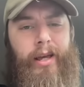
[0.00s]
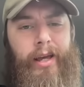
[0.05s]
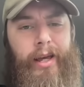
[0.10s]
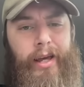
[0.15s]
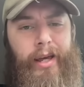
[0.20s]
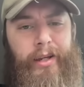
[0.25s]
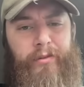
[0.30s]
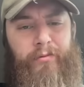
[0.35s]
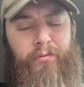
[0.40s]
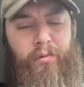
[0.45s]

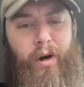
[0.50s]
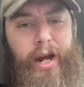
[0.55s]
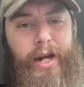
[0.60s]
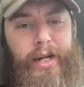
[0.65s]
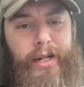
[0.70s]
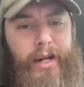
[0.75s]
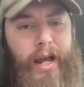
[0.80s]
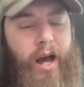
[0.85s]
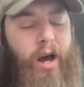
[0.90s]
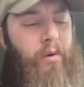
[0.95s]
And
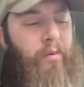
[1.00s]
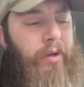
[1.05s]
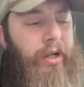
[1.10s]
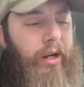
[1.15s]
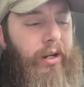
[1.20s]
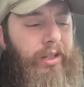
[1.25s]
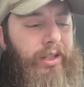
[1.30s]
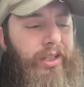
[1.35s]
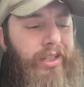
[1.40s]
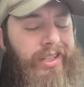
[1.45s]
right now,
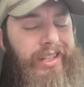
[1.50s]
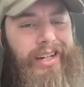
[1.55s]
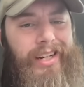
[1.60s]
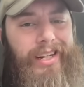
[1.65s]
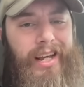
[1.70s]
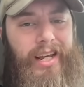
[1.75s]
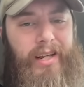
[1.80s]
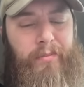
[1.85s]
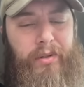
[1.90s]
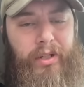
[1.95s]
we are
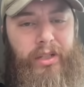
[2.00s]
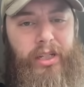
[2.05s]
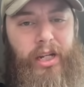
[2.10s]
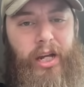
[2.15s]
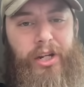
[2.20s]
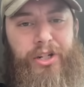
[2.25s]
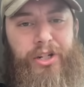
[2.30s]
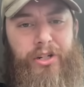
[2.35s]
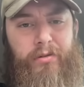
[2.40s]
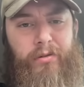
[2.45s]
seeing a
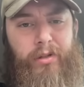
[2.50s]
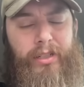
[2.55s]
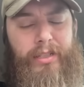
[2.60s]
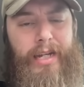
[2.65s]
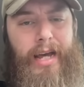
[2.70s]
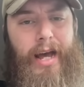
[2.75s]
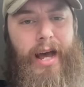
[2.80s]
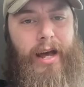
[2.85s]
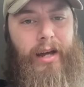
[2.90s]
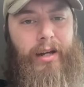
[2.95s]
potential
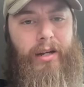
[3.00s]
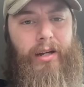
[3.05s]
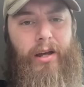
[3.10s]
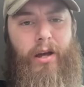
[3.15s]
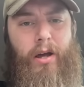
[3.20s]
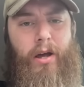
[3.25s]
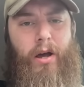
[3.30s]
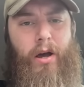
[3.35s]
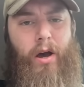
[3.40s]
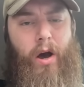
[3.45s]
attack
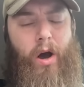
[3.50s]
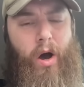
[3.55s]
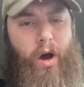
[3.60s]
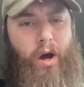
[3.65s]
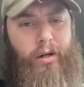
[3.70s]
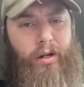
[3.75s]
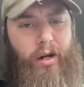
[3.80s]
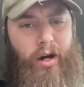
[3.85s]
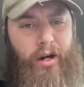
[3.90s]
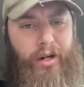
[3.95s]

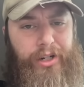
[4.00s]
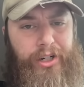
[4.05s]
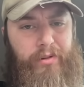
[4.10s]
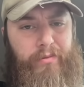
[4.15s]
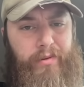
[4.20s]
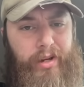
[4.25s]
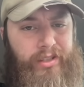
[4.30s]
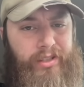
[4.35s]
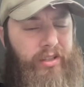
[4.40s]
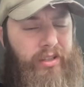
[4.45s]
on our
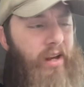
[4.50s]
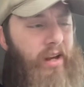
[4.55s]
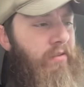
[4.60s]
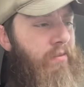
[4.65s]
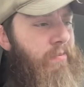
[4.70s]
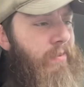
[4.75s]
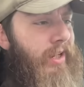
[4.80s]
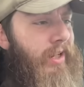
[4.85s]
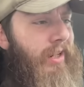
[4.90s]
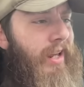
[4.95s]
US
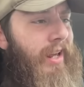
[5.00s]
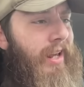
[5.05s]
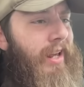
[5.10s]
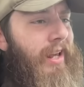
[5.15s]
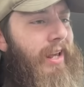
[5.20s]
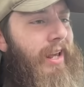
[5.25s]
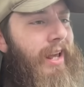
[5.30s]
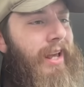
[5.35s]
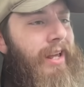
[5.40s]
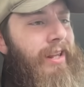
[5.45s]
government.
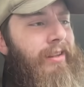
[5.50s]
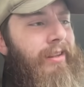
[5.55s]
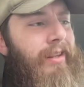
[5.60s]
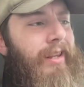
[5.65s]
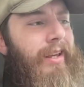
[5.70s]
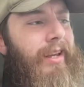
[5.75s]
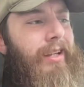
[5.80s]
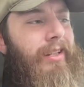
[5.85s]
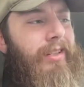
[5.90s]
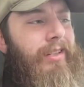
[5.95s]
And
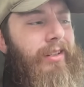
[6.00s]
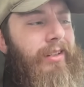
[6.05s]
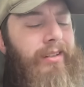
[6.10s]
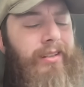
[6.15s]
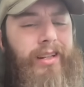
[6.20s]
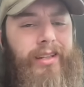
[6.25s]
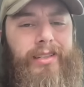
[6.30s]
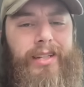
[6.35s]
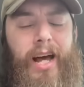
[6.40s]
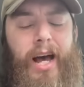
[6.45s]
this,
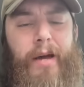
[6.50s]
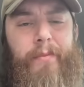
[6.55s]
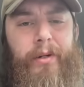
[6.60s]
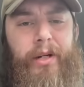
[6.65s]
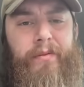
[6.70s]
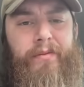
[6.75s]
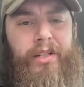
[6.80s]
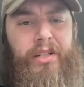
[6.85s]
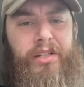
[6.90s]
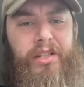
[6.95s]
the timing
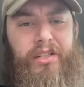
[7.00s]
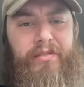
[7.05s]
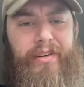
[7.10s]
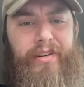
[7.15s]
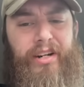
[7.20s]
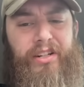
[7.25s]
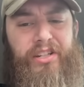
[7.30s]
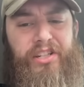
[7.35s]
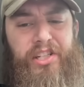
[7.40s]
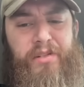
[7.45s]
of this is
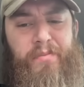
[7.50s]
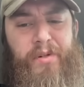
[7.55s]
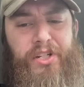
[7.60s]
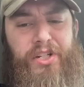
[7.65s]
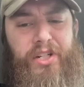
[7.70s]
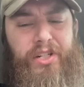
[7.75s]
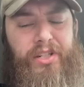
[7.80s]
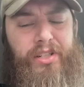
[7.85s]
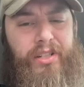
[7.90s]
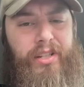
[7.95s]
very
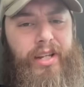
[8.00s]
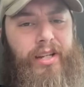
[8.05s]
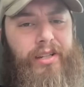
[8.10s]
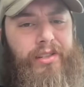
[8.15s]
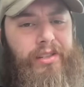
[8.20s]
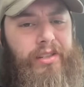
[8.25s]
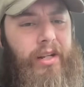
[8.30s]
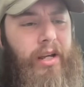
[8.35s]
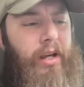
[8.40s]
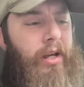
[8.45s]
suspicious.
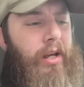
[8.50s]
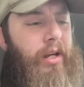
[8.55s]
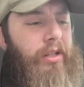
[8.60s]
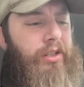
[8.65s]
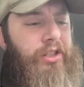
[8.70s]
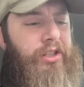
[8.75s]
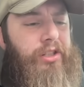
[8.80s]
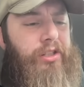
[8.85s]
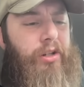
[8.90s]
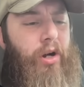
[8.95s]
This
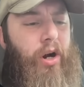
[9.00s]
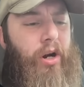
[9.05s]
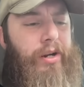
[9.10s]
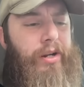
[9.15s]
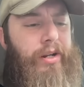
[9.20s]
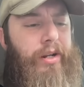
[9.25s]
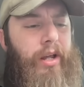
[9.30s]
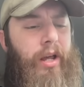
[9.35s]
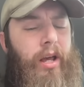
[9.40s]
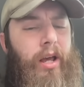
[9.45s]

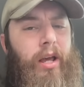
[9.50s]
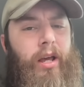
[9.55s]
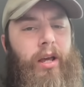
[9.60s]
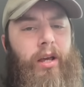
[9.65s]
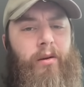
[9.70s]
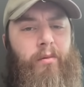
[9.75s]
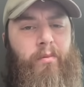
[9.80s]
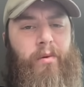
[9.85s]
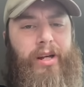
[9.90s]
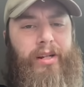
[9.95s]
started
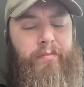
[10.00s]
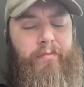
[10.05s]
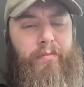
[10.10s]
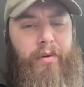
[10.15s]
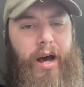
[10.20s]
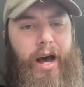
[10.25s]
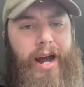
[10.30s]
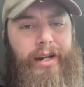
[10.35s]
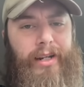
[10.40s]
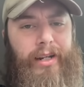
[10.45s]
when
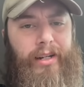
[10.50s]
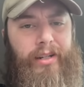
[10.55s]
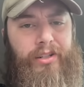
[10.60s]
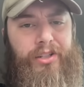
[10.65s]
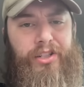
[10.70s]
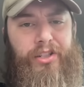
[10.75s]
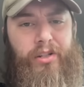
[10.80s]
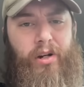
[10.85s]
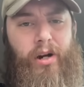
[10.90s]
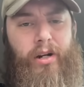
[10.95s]
Biden
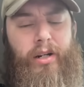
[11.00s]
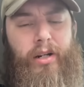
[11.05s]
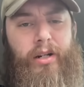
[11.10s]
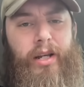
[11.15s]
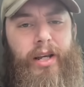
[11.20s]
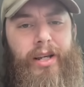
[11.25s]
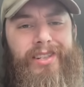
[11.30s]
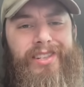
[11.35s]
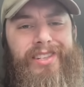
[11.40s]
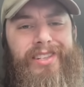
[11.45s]
started
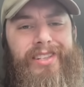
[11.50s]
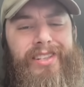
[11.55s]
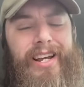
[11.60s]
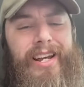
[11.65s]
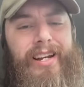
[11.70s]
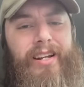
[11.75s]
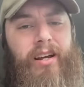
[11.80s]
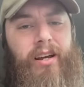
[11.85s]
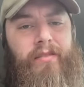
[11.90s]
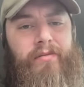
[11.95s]
his
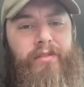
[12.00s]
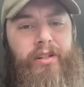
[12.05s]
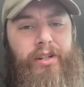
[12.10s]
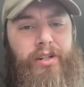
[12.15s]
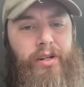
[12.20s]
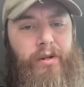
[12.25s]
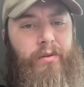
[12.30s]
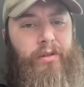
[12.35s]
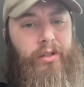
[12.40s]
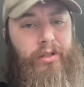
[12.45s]
State of the
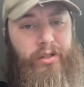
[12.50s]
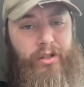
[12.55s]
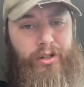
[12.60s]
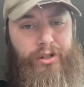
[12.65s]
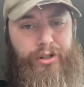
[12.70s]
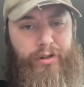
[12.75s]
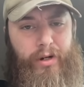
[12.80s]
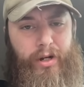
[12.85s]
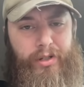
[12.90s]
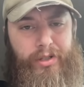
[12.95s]
Union
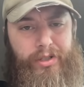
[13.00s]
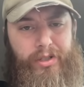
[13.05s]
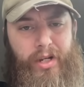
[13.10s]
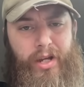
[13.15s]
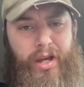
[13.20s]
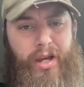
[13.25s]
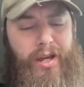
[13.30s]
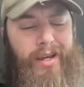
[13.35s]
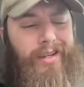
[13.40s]
address.